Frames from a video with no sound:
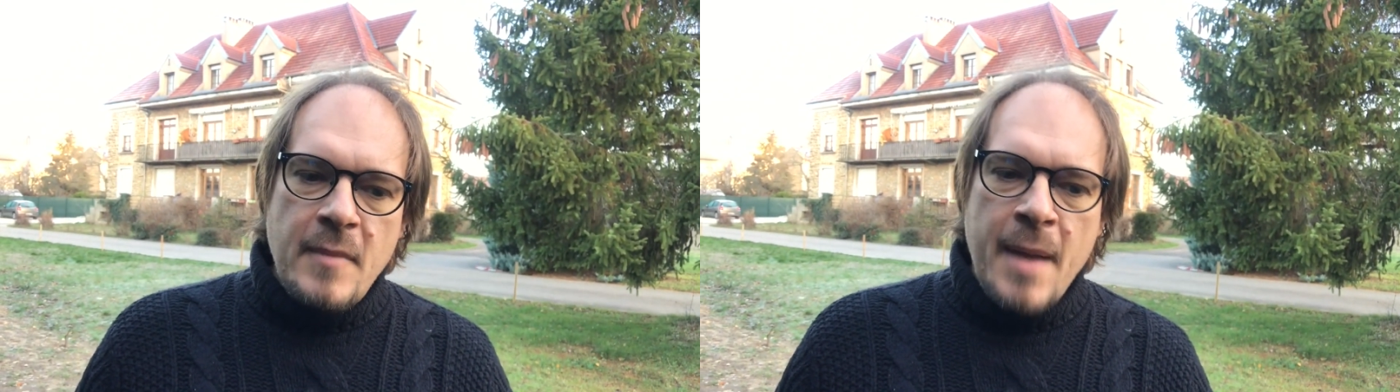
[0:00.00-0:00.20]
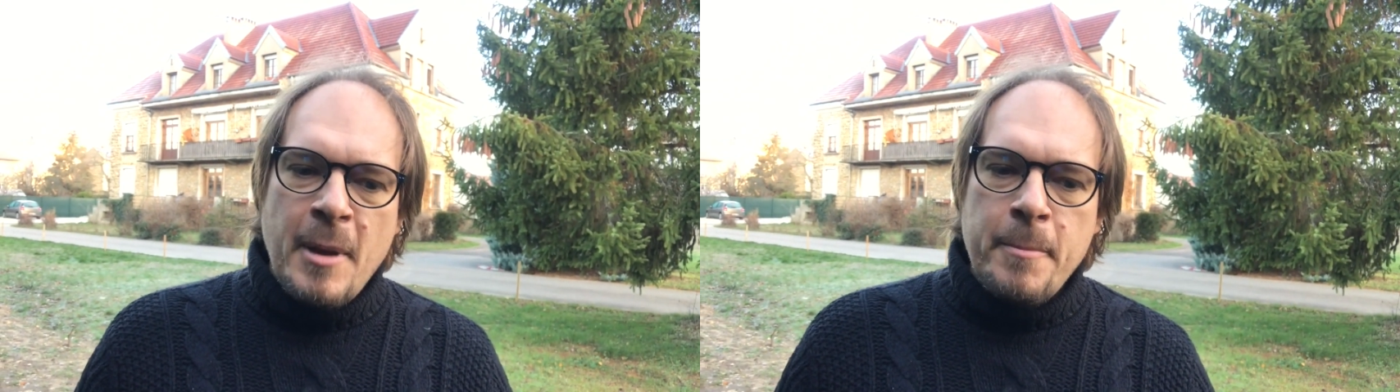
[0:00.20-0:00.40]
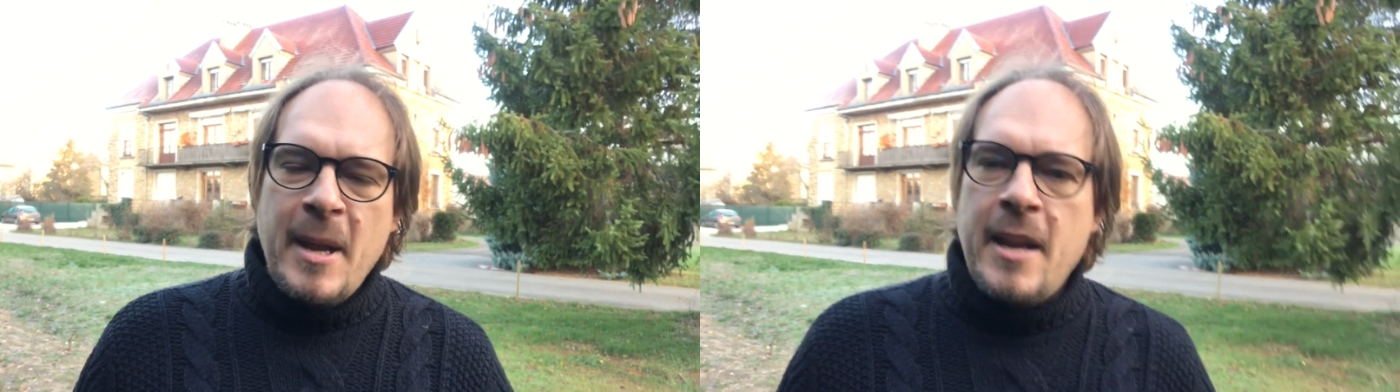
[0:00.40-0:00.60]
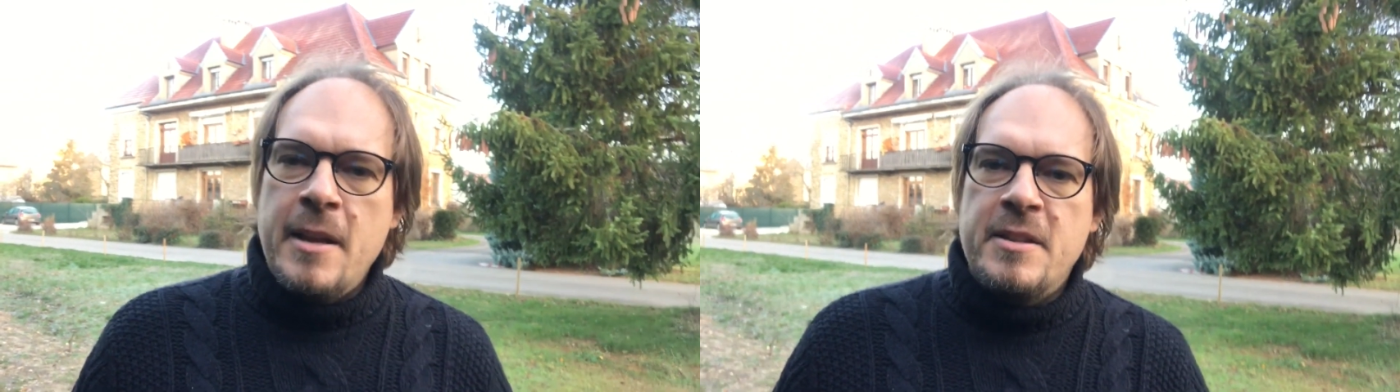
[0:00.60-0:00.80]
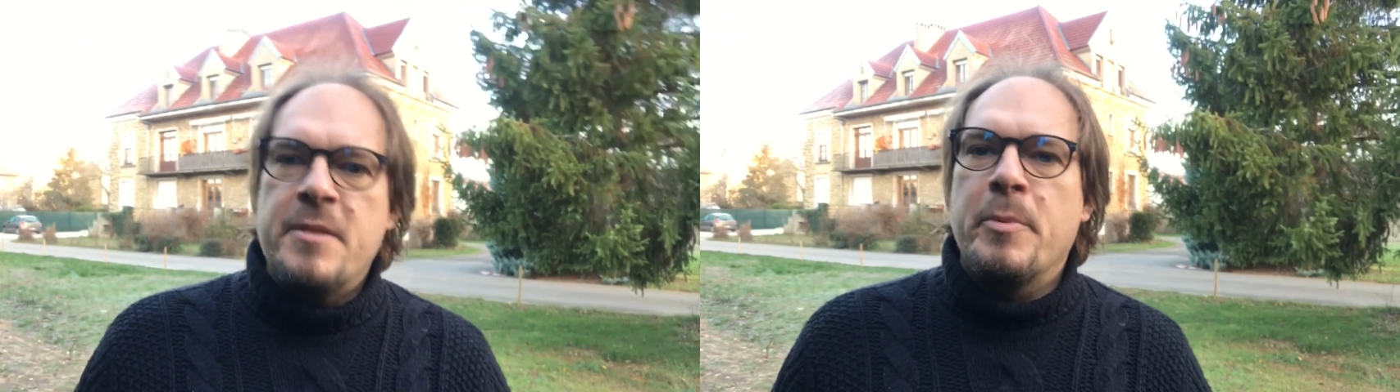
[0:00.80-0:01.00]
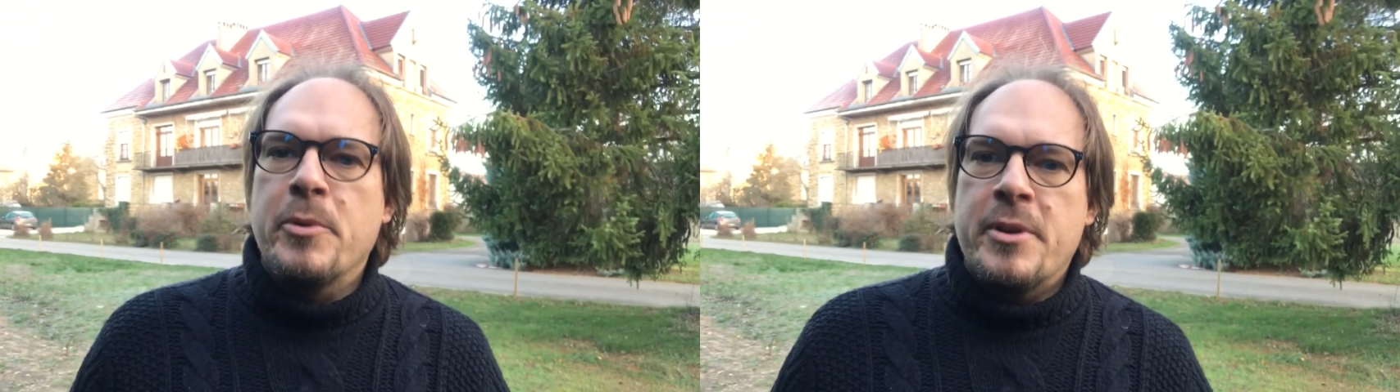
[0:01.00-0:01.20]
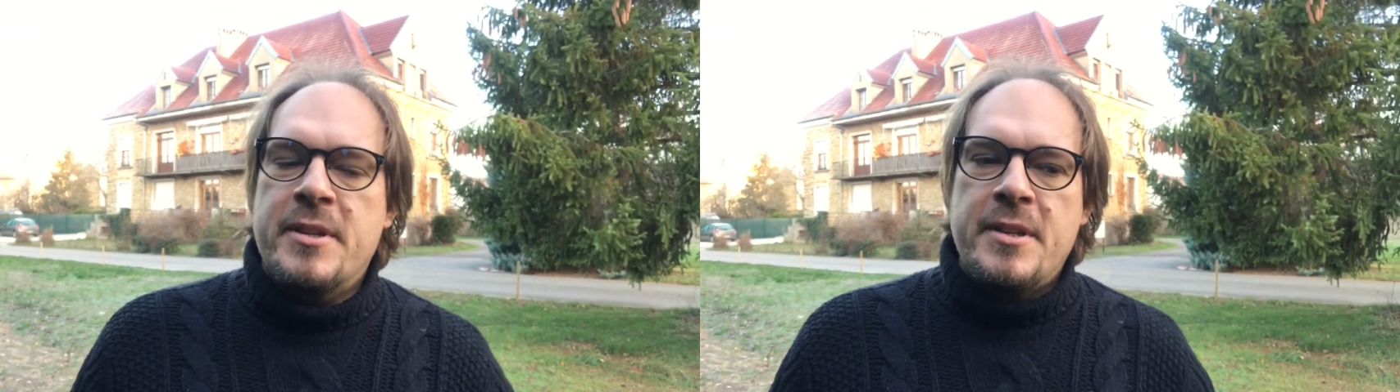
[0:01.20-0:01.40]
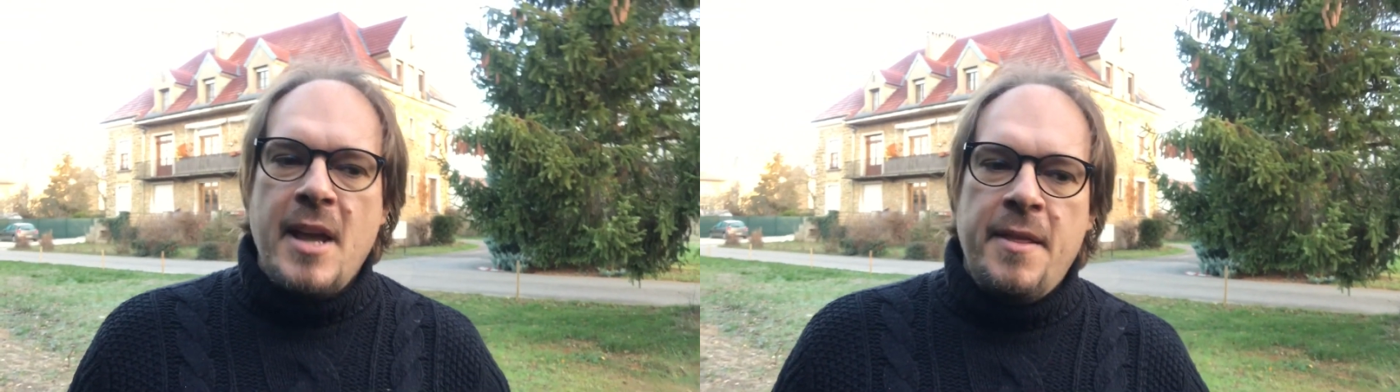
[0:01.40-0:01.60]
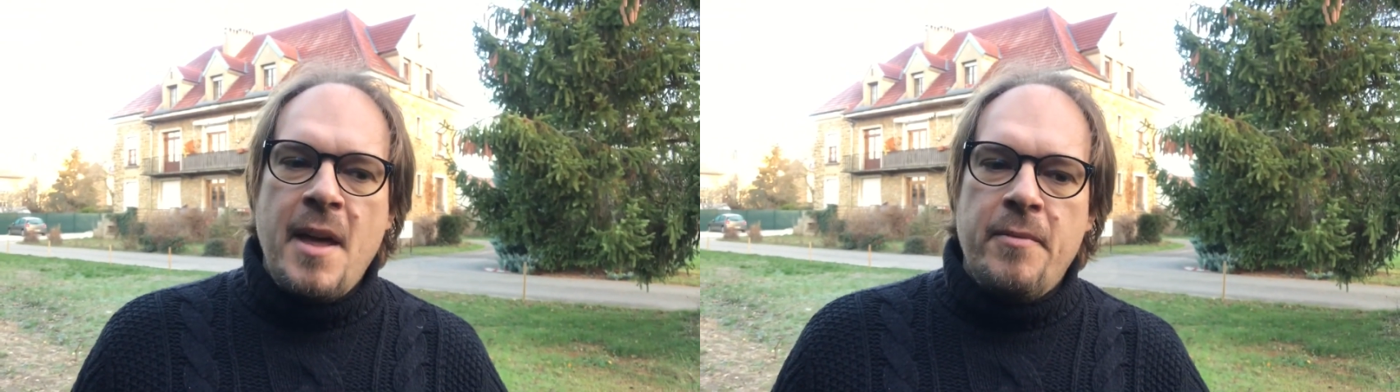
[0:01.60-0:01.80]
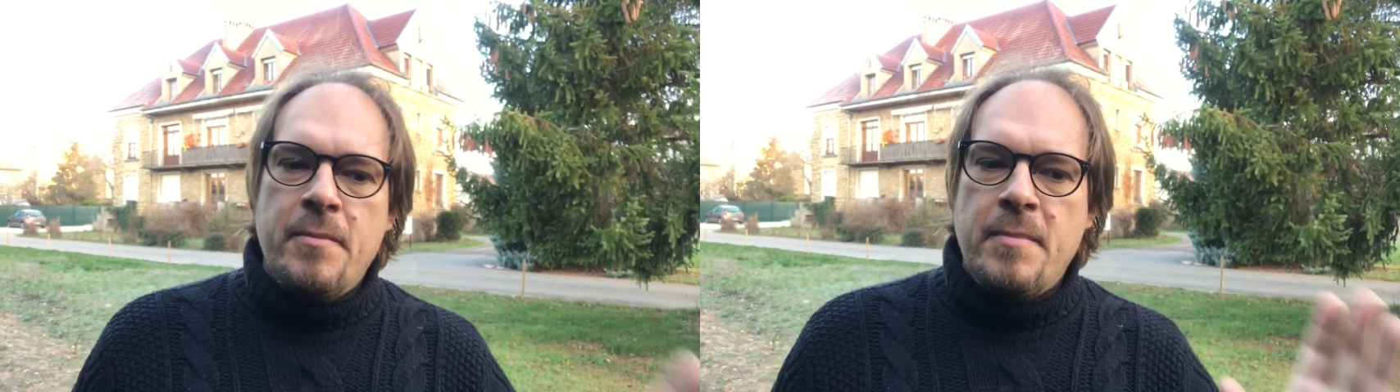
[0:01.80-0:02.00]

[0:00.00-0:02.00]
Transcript: about betting in sports, and that